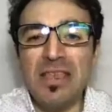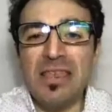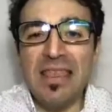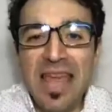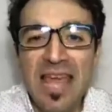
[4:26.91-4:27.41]

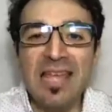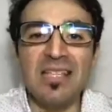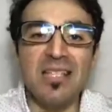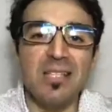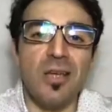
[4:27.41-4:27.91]

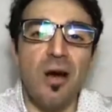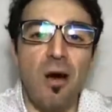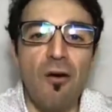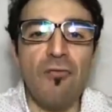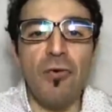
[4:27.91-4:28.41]
days of
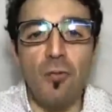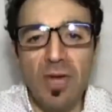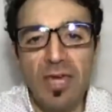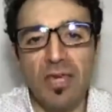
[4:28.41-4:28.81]
the week,